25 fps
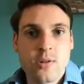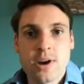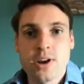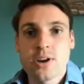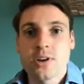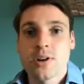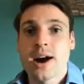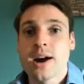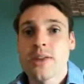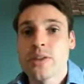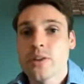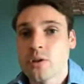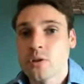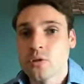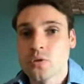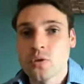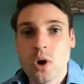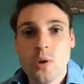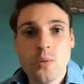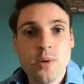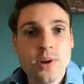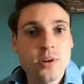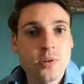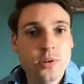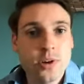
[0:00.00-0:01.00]
Right? You're either
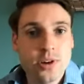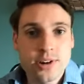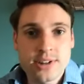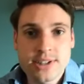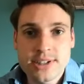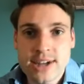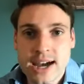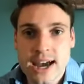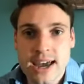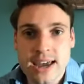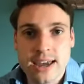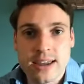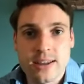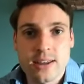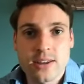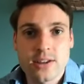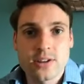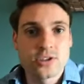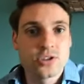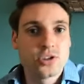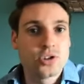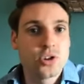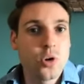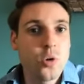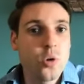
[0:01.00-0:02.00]
growing or you're dying.
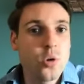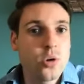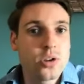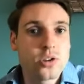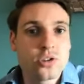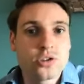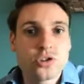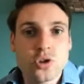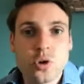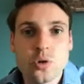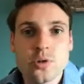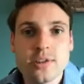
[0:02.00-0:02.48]
There's no